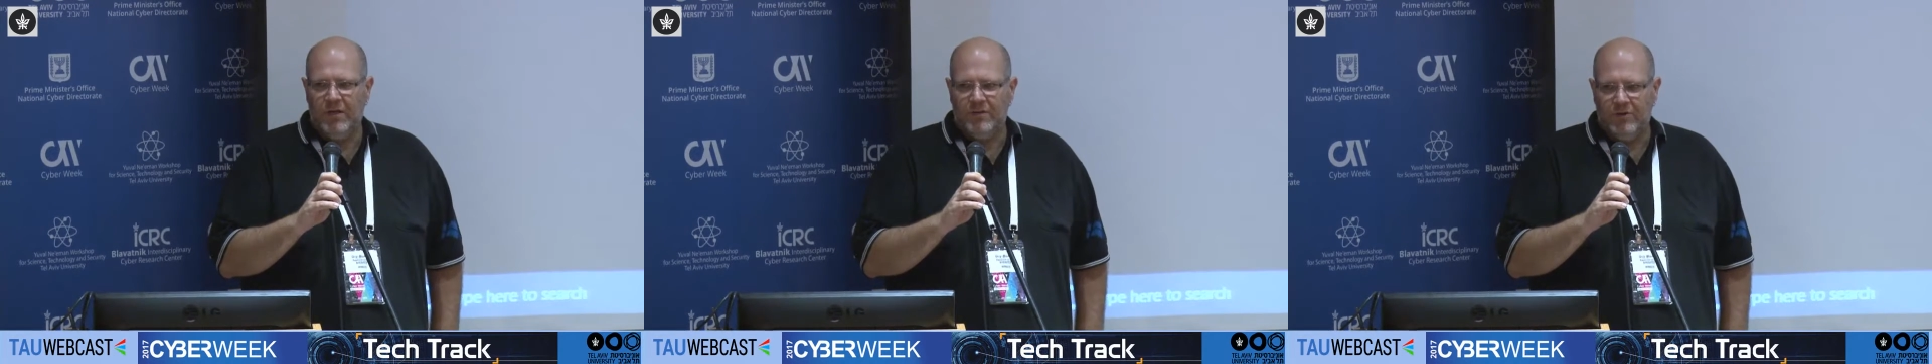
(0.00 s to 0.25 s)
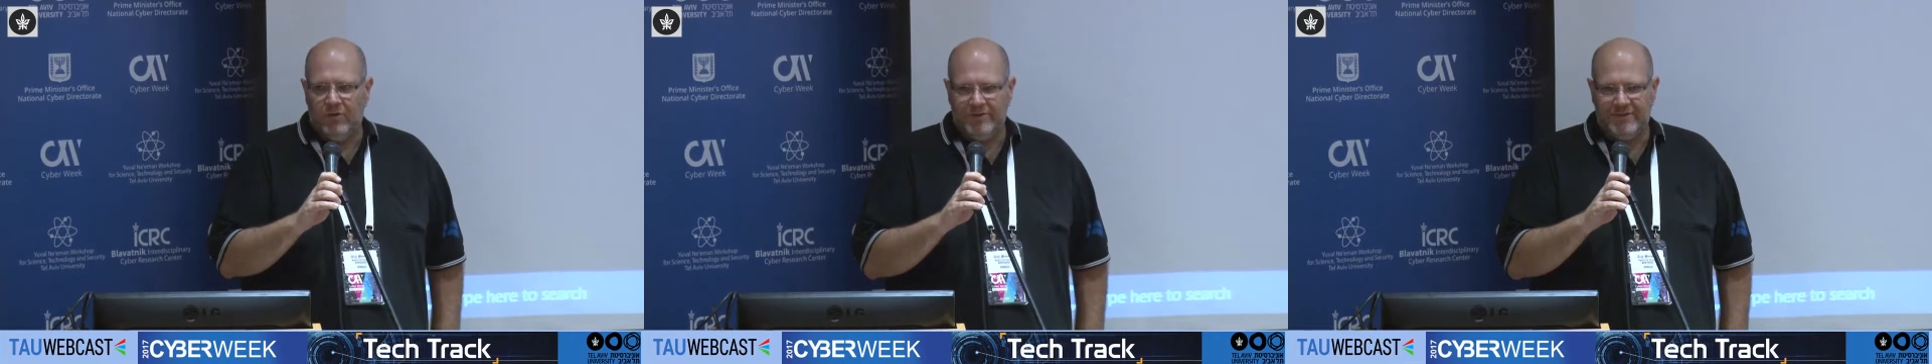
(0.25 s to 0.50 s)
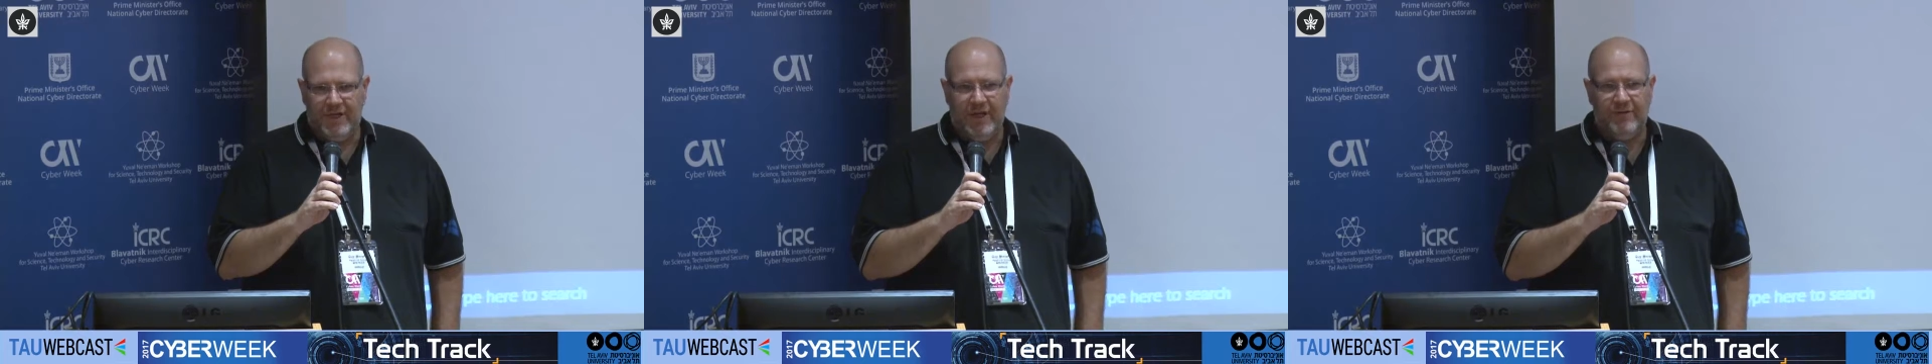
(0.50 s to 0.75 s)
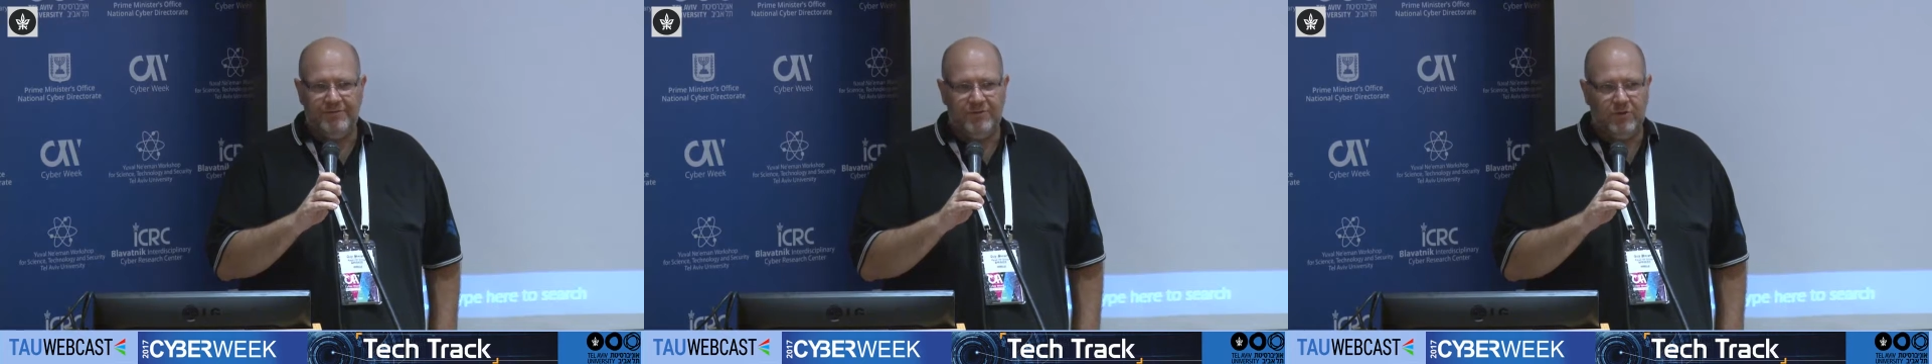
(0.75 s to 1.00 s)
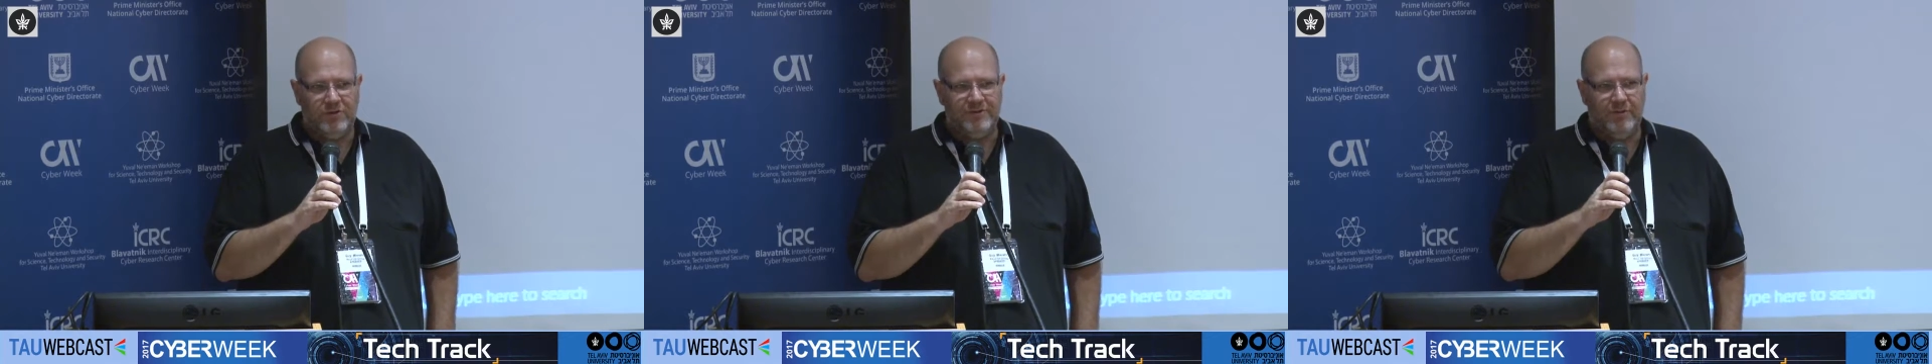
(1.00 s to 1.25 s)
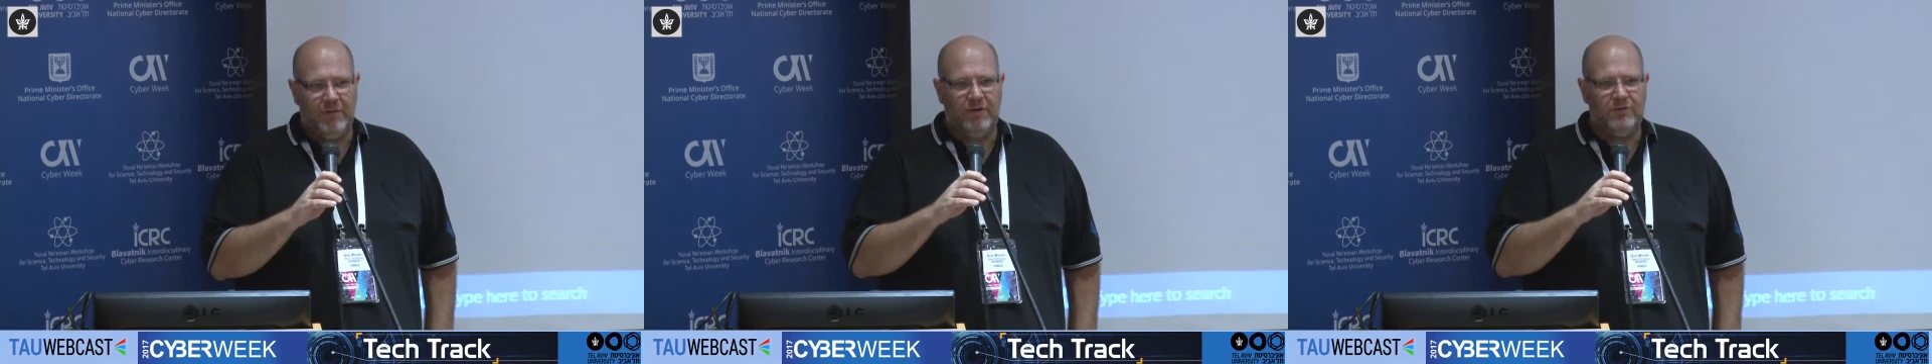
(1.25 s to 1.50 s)
there was a lot of talks
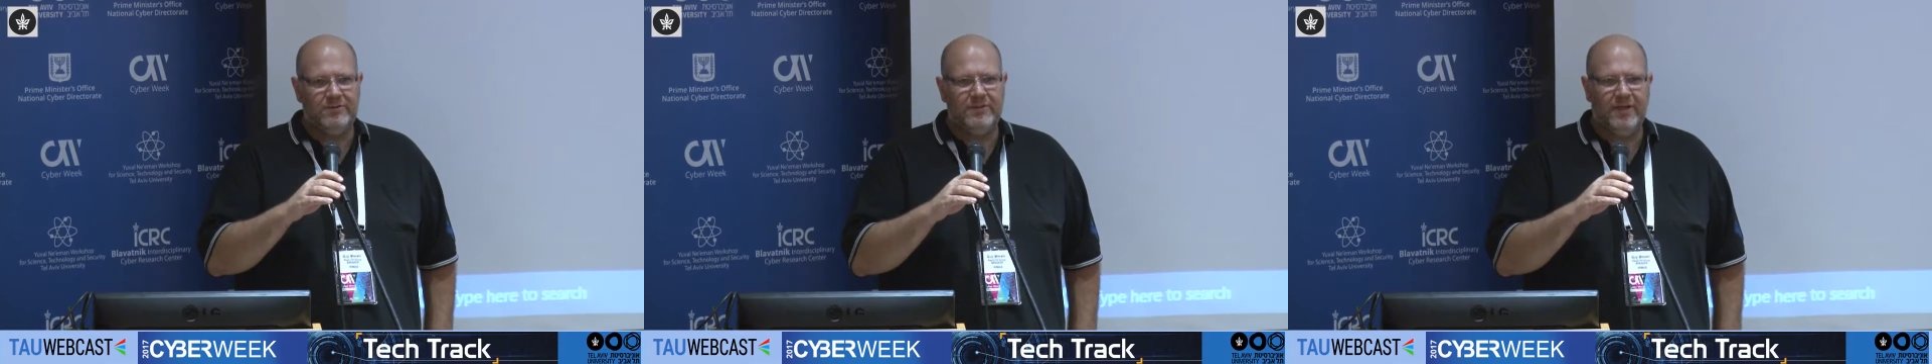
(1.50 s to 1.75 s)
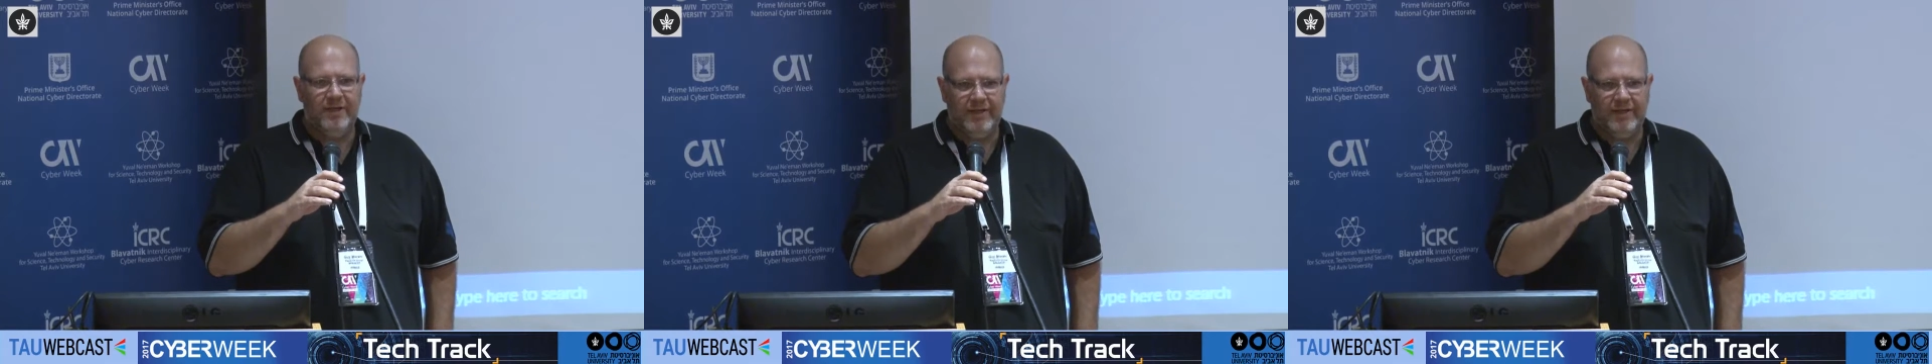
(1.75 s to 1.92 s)
about uh,